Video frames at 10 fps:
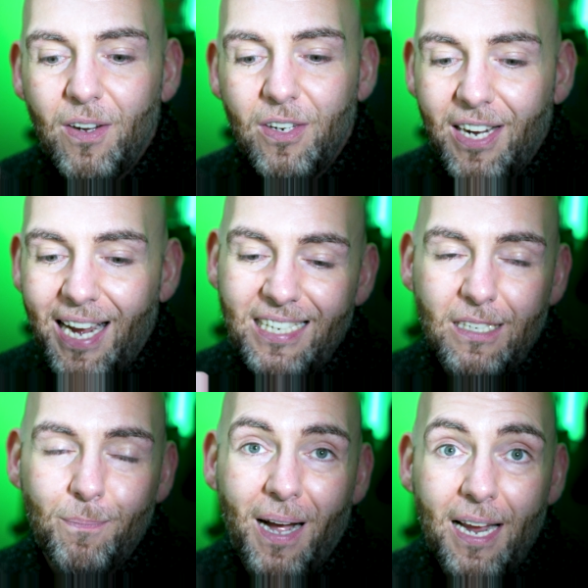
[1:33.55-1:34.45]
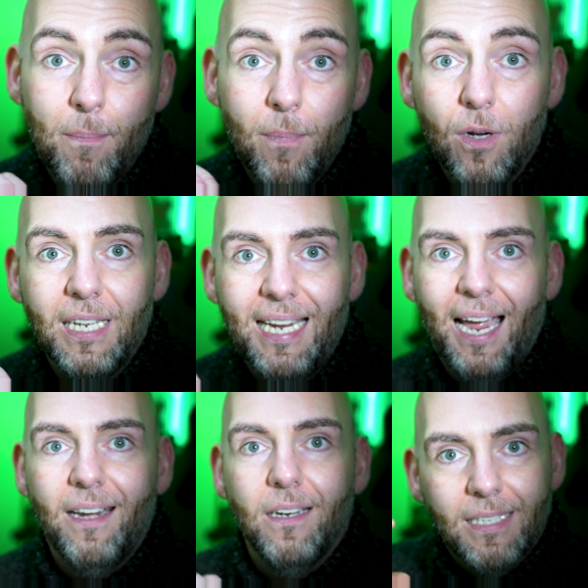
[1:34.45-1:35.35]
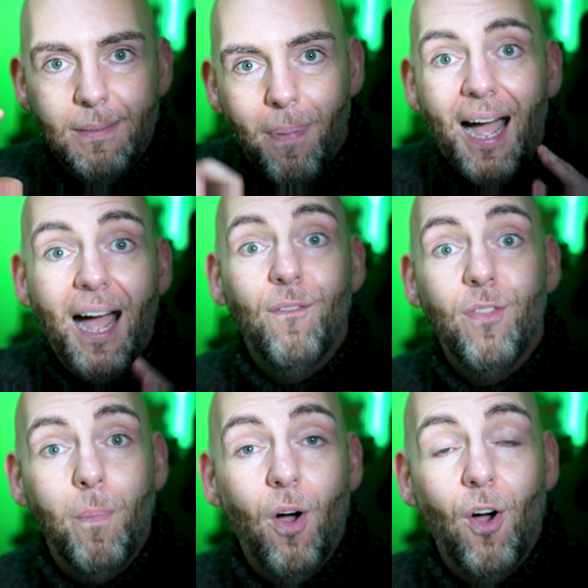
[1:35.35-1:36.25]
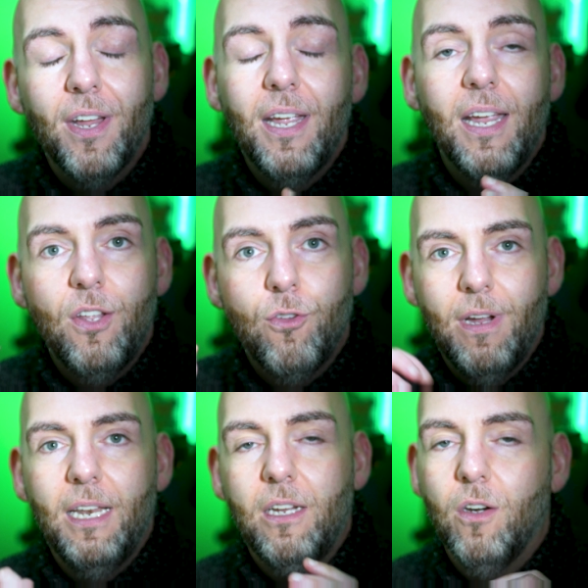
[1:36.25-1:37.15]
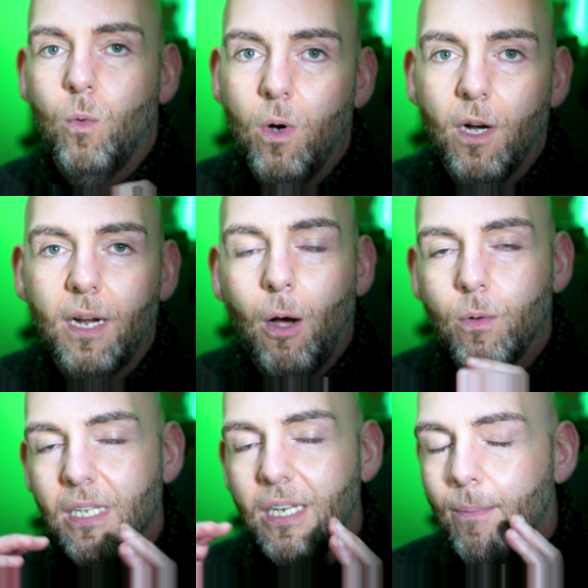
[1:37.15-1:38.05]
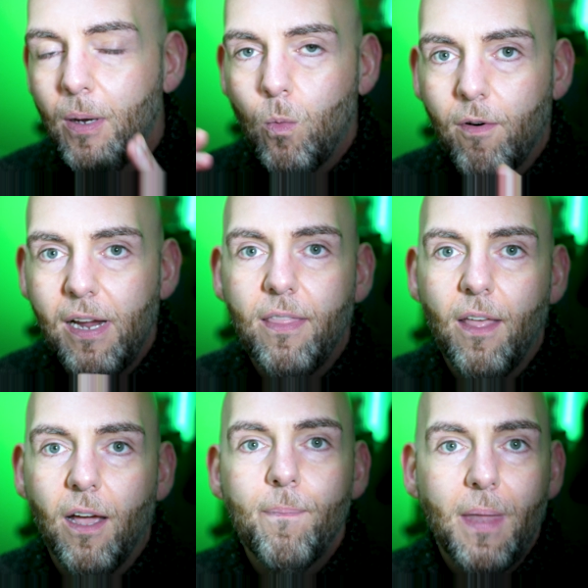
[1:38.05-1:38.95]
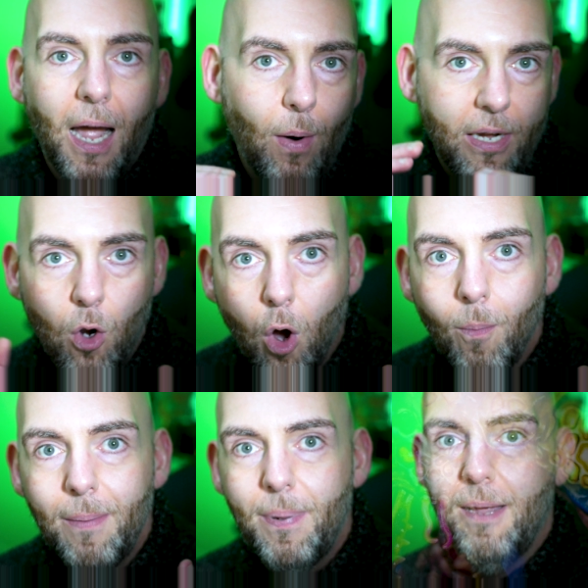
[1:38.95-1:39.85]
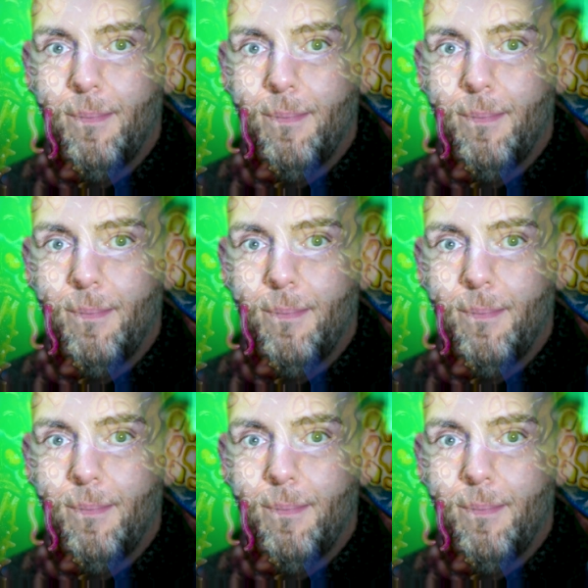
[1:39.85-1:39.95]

cast by mostly candles in part of the board is really going to work. I was a little bit worried that how I normally paint my